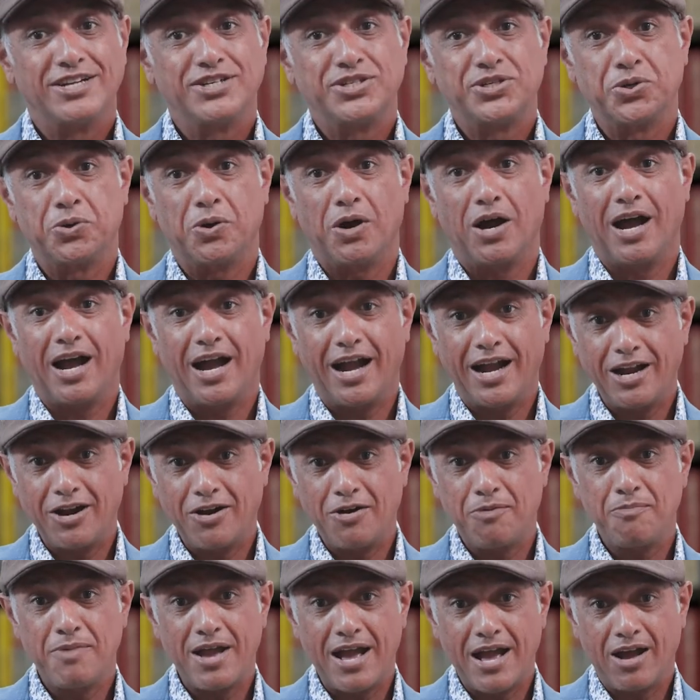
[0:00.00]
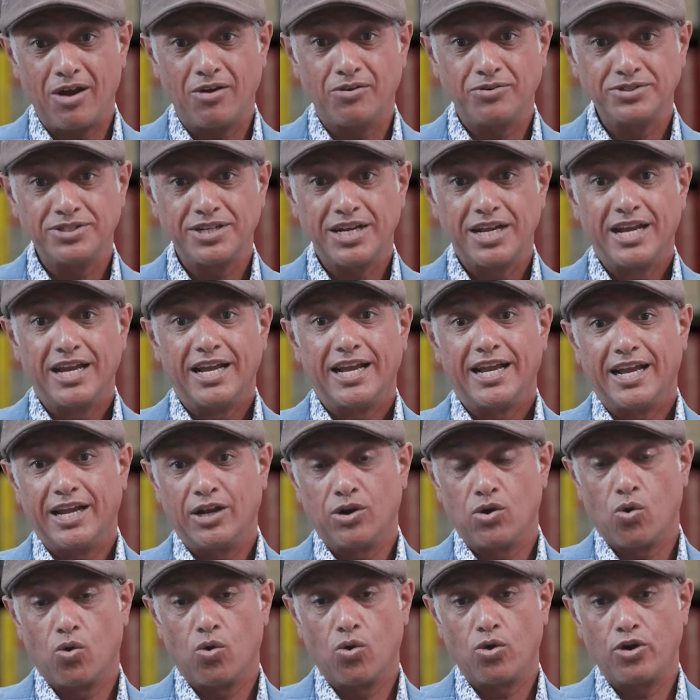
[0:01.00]
to a higher amount
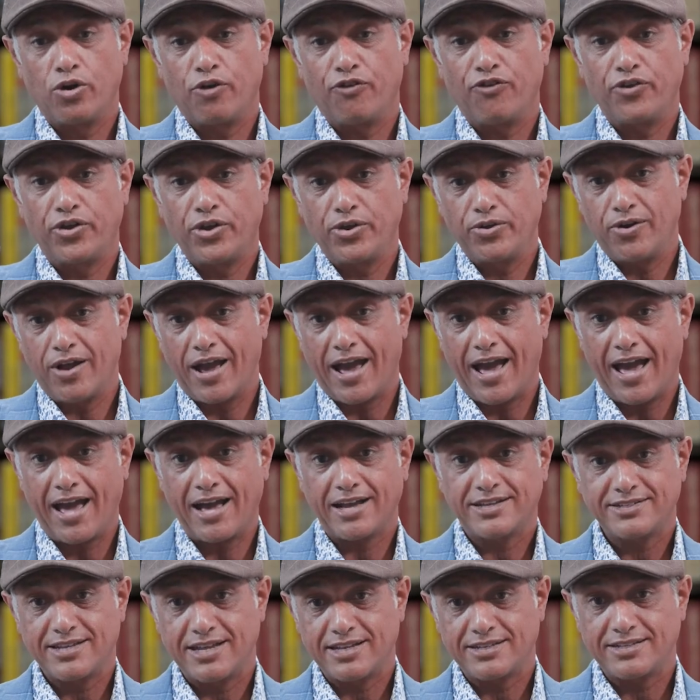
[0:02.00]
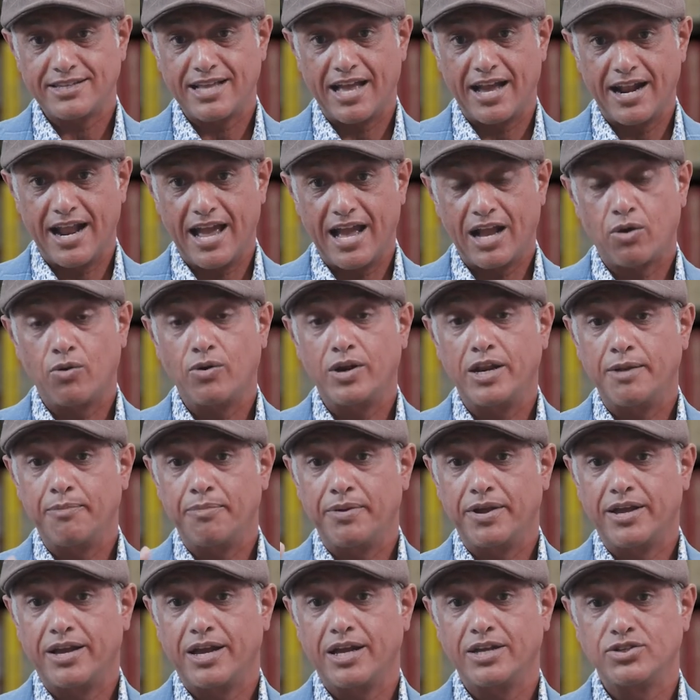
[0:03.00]
in order for you to access that equity,
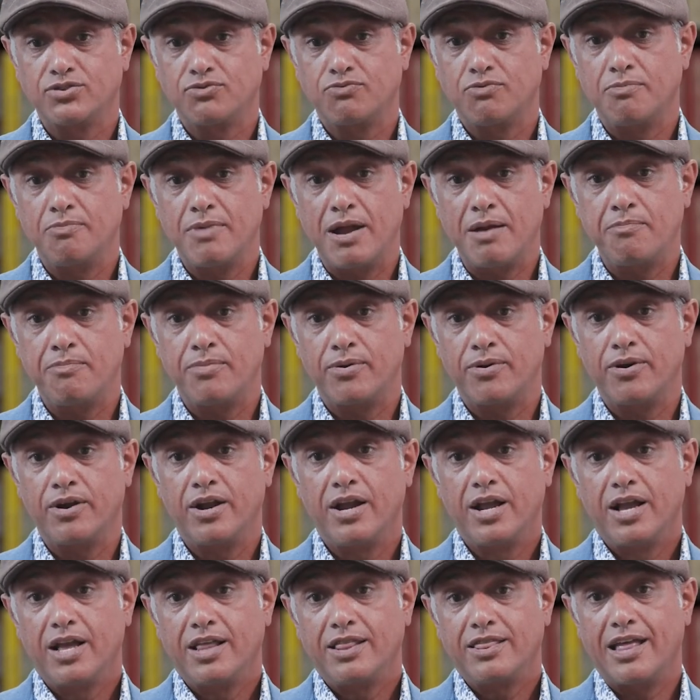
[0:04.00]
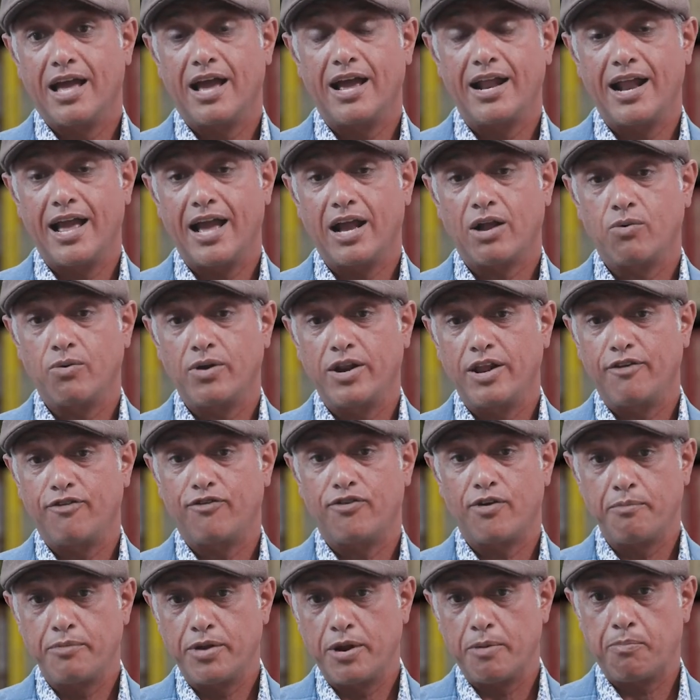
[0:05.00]
because remember, that equity
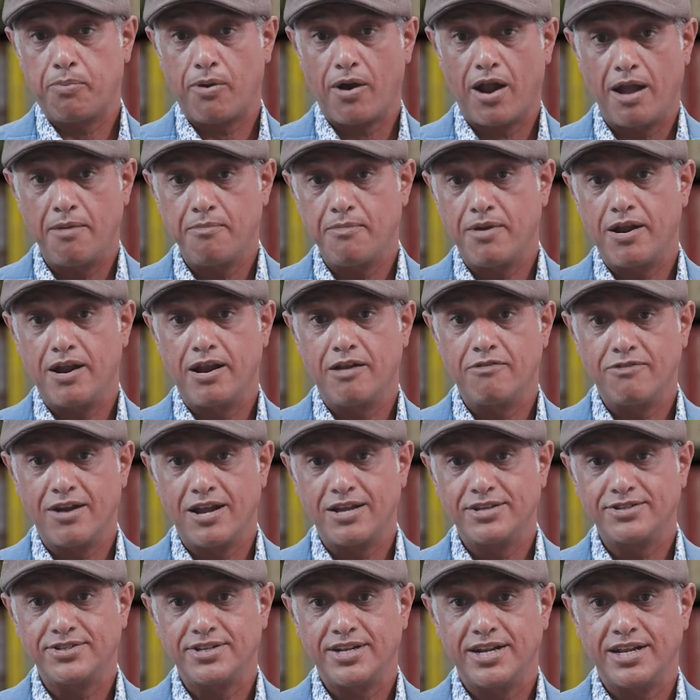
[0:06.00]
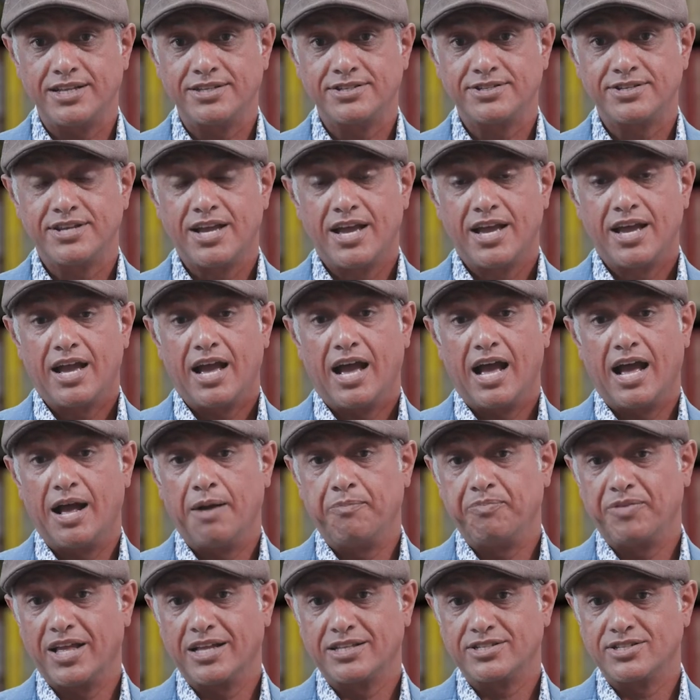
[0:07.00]
from your primary residence,
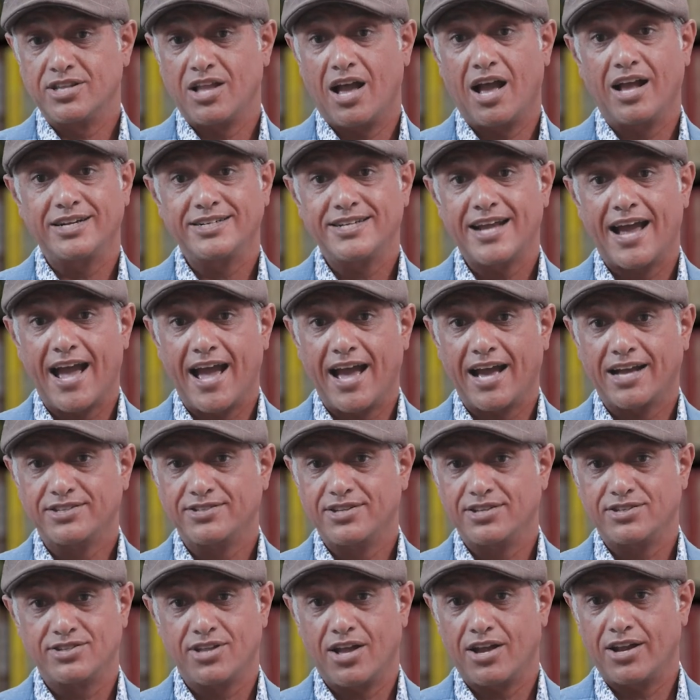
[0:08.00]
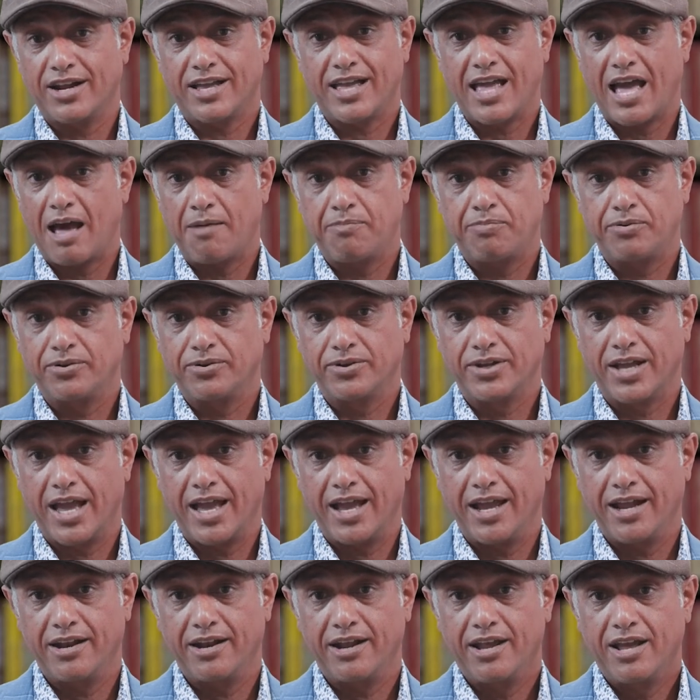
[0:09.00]
it's not taxed, it's not a capital
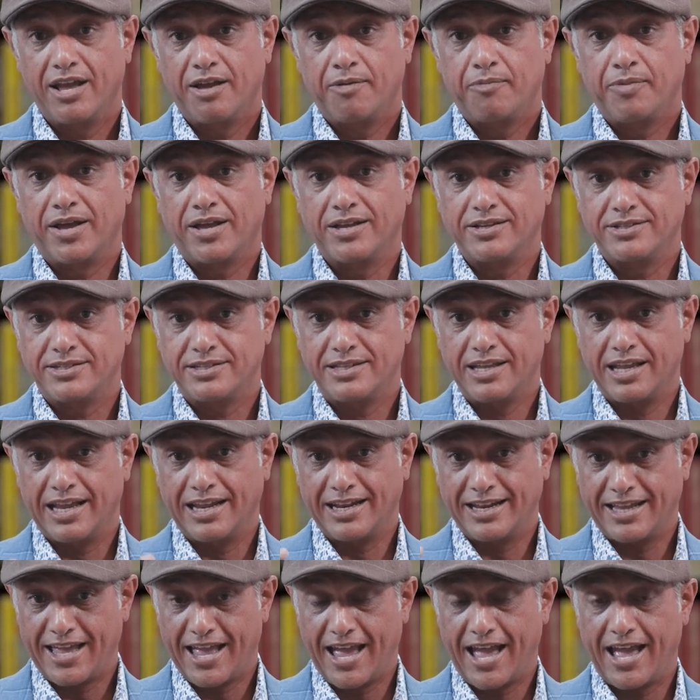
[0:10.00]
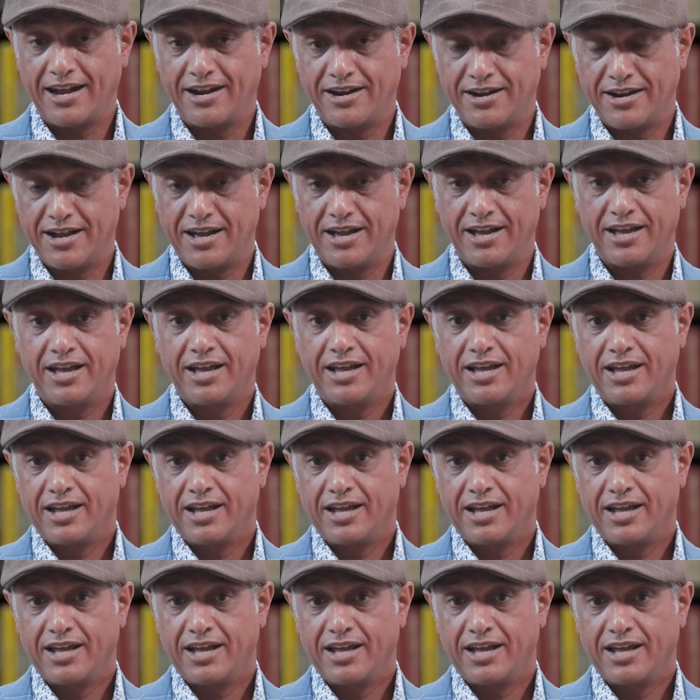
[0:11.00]
gain, because in Canada,